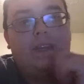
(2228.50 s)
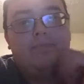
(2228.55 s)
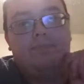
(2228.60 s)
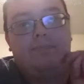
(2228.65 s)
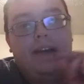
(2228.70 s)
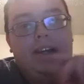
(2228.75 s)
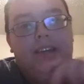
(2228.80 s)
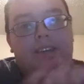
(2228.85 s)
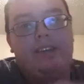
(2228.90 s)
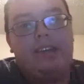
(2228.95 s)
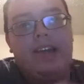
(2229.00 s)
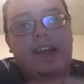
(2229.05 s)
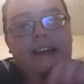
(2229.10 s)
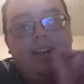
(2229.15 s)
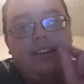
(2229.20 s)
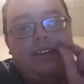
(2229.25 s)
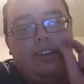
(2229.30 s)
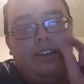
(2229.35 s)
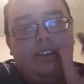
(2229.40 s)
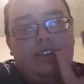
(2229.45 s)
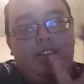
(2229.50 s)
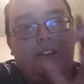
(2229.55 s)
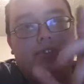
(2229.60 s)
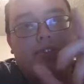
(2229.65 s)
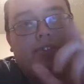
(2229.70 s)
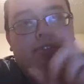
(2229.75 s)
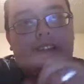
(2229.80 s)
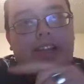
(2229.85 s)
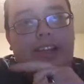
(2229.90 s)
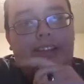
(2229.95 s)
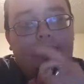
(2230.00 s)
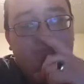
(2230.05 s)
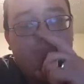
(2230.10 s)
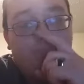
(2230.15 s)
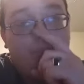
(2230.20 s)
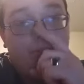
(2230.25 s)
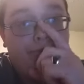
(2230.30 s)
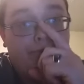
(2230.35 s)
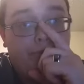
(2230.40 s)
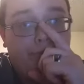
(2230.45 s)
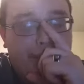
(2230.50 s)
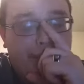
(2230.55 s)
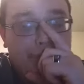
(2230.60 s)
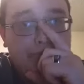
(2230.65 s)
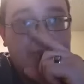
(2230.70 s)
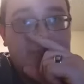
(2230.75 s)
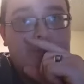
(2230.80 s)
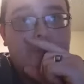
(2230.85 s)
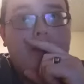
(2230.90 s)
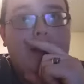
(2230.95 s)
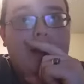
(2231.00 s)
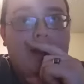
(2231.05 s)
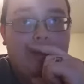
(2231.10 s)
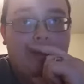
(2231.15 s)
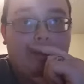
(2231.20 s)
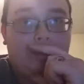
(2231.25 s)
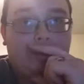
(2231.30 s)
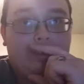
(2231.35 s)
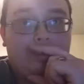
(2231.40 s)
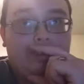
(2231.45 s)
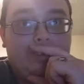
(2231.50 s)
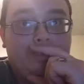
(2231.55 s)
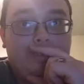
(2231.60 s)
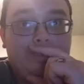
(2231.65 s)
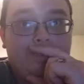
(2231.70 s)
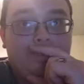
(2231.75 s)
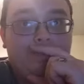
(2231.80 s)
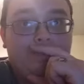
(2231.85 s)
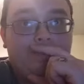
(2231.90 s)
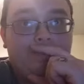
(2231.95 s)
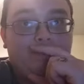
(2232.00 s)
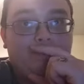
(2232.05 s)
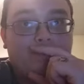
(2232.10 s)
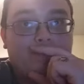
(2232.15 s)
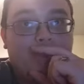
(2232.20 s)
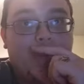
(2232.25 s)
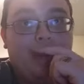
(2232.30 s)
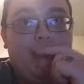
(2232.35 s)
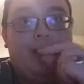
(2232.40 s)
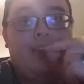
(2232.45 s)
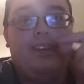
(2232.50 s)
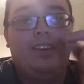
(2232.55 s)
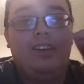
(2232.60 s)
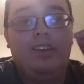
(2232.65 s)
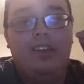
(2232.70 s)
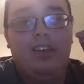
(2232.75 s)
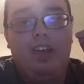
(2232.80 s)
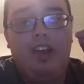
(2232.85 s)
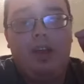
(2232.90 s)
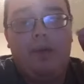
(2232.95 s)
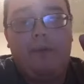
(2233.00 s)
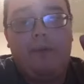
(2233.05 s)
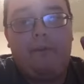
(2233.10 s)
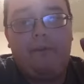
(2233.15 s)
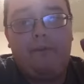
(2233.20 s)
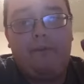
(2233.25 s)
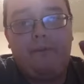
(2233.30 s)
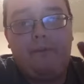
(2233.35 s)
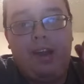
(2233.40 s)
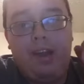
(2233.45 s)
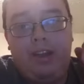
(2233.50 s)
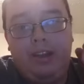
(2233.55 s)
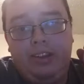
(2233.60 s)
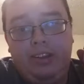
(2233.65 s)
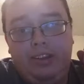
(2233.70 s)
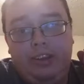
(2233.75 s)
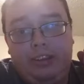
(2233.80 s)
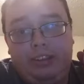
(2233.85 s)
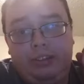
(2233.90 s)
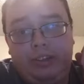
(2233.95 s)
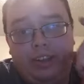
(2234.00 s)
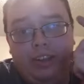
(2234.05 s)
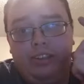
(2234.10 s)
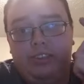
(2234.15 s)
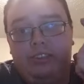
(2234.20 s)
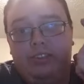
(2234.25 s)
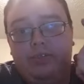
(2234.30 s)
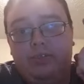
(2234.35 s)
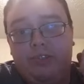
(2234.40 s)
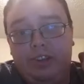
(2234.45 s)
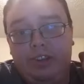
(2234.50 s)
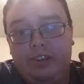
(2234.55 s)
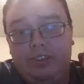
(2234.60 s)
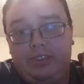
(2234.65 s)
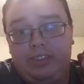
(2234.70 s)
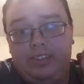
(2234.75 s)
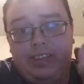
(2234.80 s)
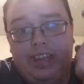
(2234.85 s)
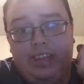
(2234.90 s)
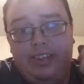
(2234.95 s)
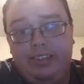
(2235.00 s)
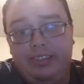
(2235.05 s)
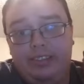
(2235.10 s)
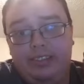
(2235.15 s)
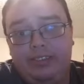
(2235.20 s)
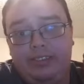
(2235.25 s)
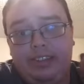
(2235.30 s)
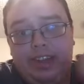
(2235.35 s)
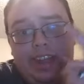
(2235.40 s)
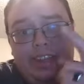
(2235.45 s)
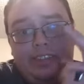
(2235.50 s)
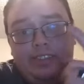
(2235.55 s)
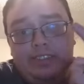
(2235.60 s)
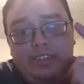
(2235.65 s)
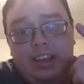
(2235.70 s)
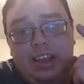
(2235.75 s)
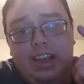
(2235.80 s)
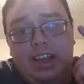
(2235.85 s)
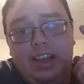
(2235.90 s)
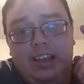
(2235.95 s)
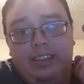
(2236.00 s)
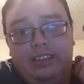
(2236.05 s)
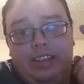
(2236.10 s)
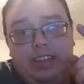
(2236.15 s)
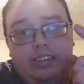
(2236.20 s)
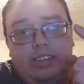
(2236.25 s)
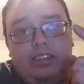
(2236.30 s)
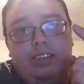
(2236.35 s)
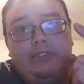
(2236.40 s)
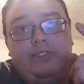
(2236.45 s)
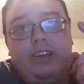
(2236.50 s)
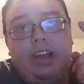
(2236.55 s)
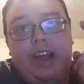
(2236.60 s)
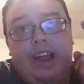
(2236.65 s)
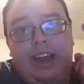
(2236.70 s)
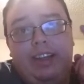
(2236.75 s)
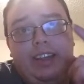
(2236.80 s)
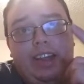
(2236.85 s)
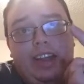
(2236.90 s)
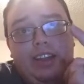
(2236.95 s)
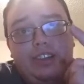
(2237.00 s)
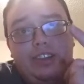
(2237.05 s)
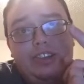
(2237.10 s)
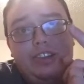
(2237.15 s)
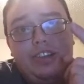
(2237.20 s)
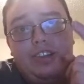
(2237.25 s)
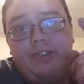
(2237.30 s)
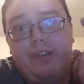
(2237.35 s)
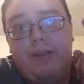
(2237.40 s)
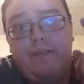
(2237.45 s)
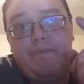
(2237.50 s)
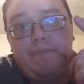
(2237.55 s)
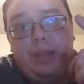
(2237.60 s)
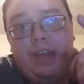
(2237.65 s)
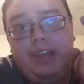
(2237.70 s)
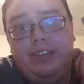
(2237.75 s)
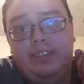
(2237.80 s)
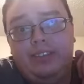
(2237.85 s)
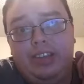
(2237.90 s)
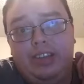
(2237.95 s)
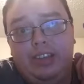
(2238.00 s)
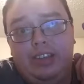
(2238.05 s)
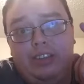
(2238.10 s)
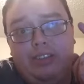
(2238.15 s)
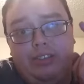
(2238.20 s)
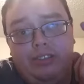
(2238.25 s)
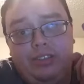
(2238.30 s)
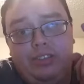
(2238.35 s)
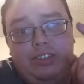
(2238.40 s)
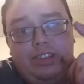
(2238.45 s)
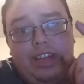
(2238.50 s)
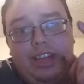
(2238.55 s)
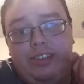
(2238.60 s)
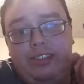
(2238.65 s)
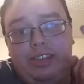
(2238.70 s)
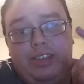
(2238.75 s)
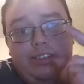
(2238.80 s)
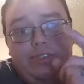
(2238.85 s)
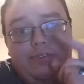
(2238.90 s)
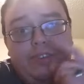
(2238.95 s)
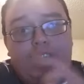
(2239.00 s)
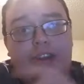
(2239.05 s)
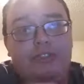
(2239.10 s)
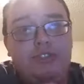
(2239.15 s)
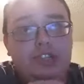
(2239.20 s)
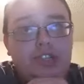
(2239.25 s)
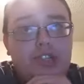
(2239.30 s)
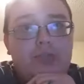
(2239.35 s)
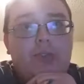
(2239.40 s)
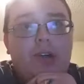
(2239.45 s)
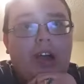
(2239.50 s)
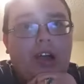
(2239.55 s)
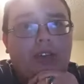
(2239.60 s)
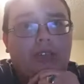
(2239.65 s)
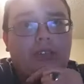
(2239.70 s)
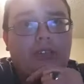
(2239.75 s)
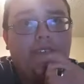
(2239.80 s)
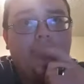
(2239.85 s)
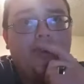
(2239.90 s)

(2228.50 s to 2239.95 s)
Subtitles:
by that, your sins will find you out. Okay? When your sins testify against you, it means that your sins have found you out.